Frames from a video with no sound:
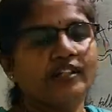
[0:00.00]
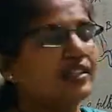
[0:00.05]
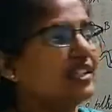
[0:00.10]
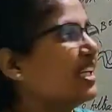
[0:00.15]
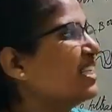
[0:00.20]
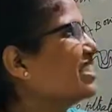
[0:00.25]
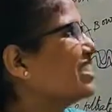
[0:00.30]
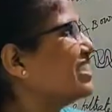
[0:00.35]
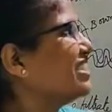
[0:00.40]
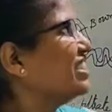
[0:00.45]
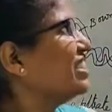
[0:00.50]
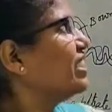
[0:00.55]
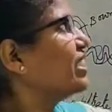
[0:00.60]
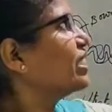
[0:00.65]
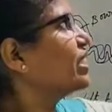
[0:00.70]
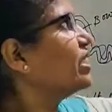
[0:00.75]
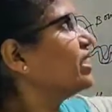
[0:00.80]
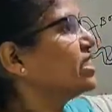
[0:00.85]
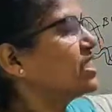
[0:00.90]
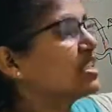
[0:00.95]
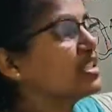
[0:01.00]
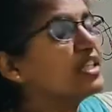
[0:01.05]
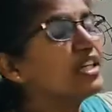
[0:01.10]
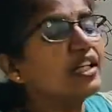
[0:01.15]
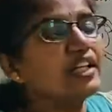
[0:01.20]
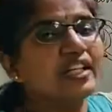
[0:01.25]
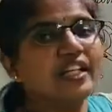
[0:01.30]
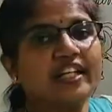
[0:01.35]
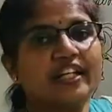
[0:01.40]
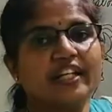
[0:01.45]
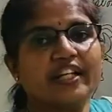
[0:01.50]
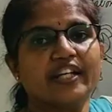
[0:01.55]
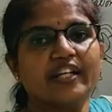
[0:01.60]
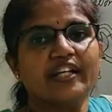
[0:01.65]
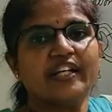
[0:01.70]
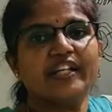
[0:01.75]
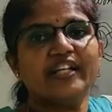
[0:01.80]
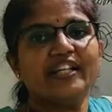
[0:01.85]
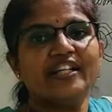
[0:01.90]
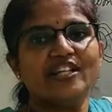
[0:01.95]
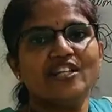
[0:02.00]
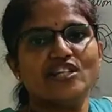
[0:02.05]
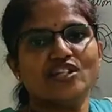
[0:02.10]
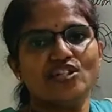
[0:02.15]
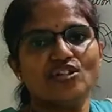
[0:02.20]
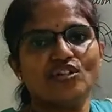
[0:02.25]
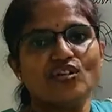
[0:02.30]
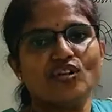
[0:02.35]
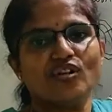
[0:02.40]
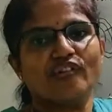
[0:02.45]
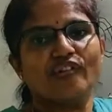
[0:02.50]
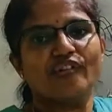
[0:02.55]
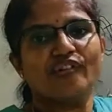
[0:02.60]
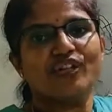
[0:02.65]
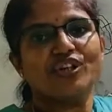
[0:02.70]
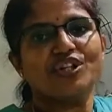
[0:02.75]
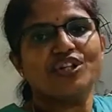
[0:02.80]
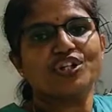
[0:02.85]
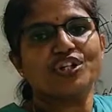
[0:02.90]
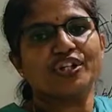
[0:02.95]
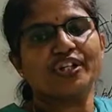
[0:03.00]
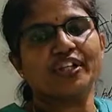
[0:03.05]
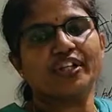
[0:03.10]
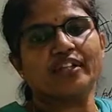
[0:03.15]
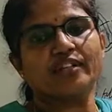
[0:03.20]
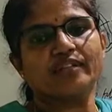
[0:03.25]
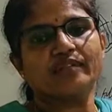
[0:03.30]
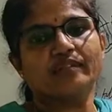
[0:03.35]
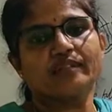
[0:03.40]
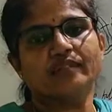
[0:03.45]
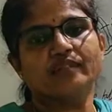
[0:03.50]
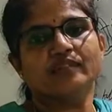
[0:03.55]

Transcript: that indicates that kidney is not functioning.